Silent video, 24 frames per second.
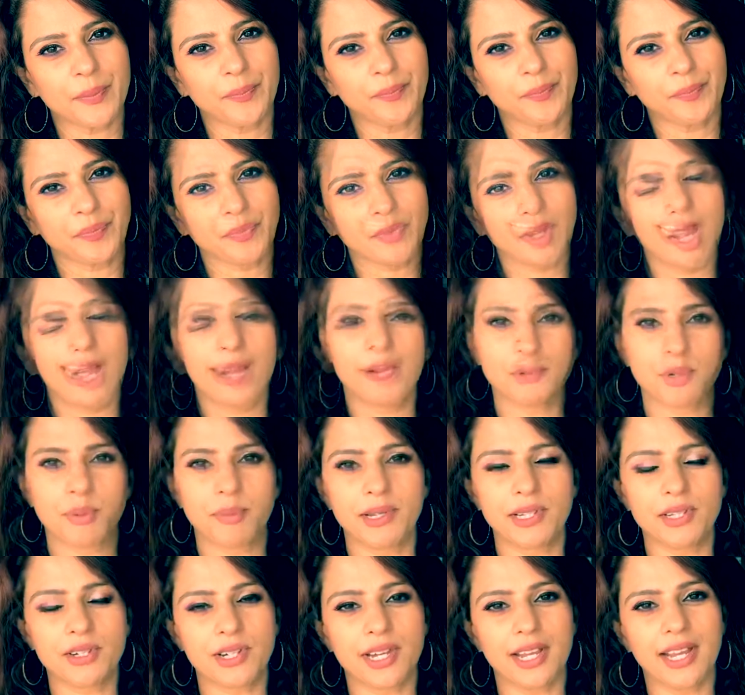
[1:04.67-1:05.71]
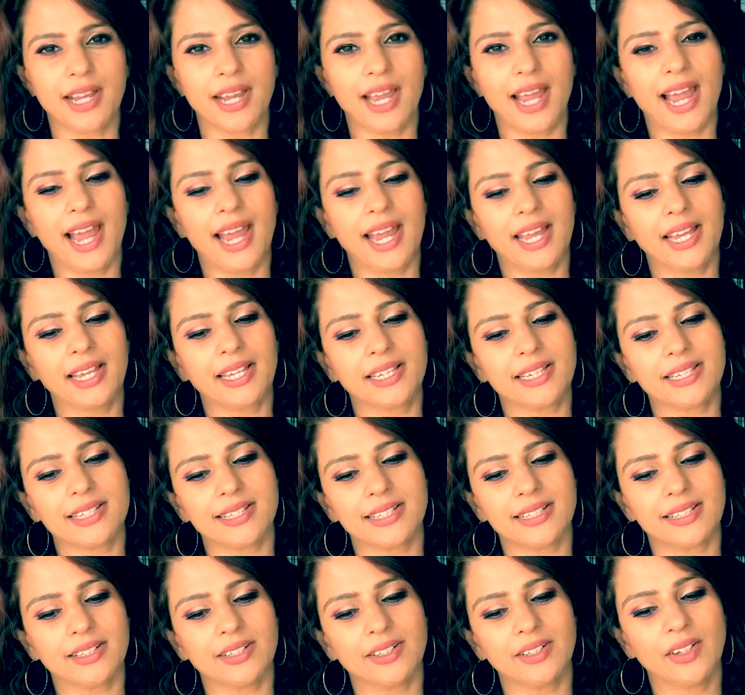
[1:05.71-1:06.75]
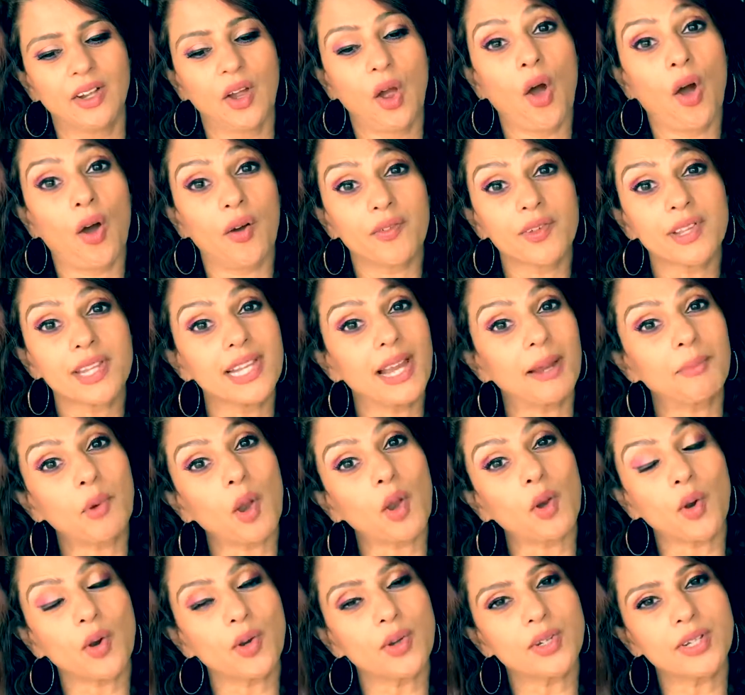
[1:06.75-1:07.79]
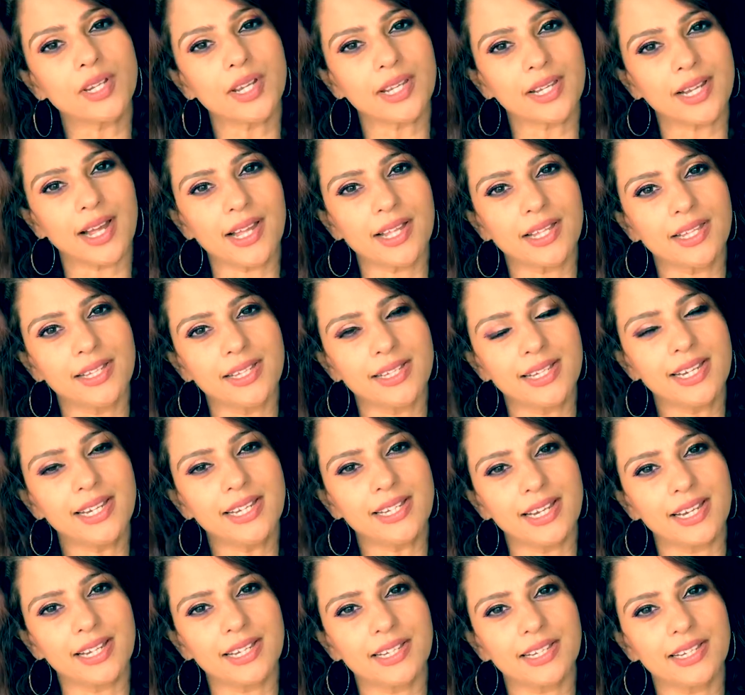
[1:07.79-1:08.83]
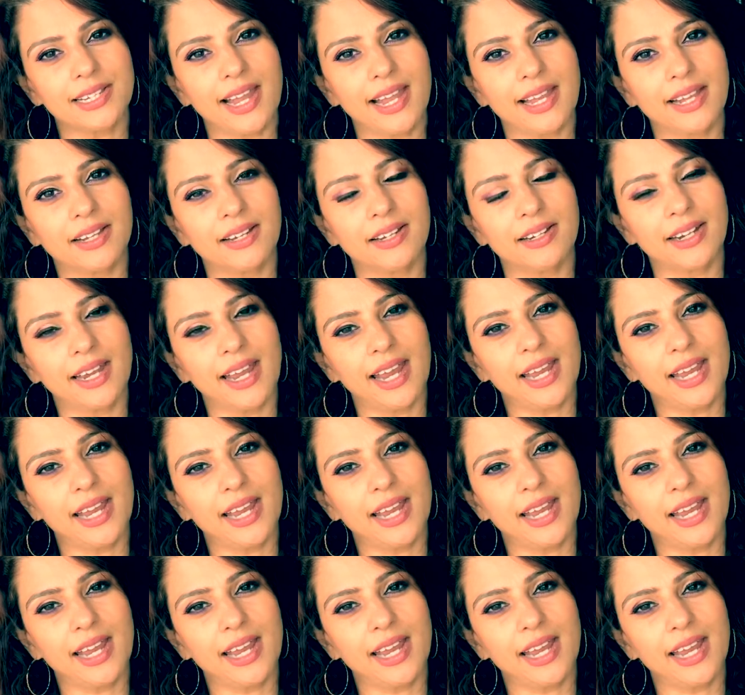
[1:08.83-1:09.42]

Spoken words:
Lady came to me today, and obviously I'm not going to discuss the details like her